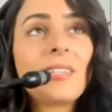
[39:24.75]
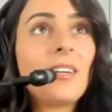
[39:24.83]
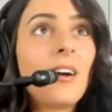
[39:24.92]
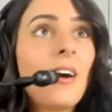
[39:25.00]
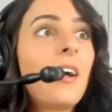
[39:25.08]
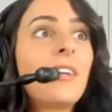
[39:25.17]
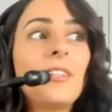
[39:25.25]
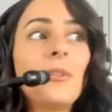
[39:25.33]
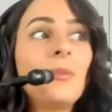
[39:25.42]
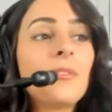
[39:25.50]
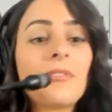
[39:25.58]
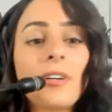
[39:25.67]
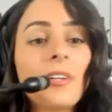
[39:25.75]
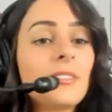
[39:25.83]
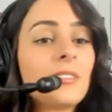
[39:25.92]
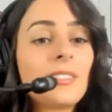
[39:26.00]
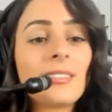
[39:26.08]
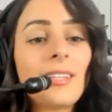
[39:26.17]
God,
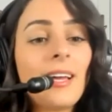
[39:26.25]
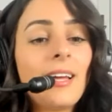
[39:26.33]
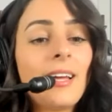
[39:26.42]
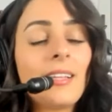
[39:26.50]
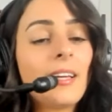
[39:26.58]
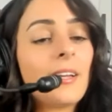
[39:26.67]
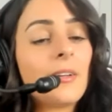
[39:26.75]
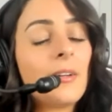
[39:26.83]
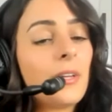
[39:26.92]
universe, let you know,